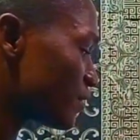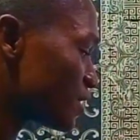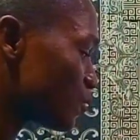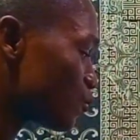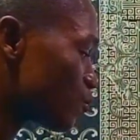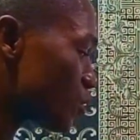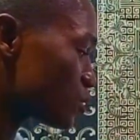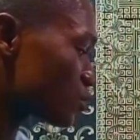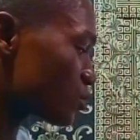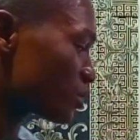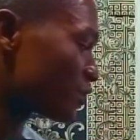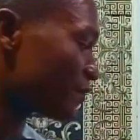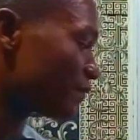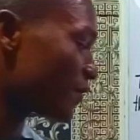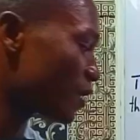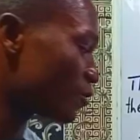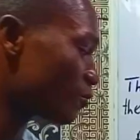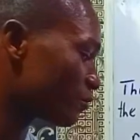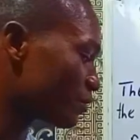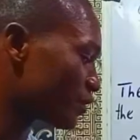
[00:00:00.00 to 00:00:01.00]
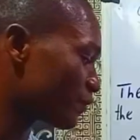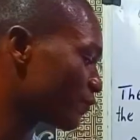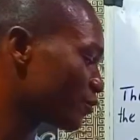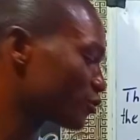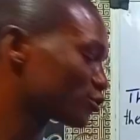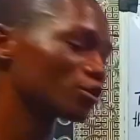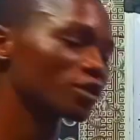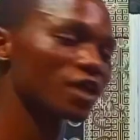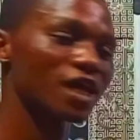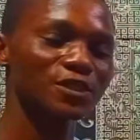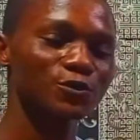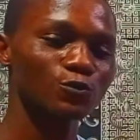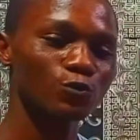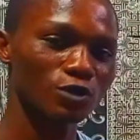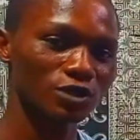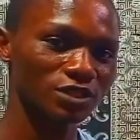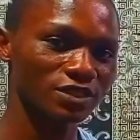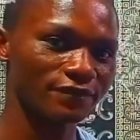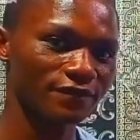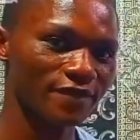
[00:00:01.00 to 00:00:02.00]
is equal to the value of the function at
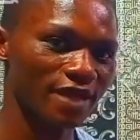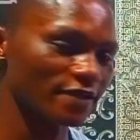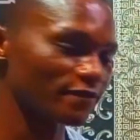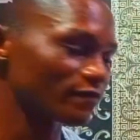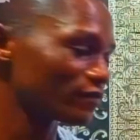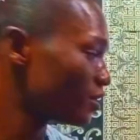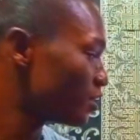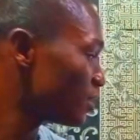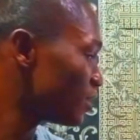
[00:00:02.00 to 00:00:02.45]
what? 5.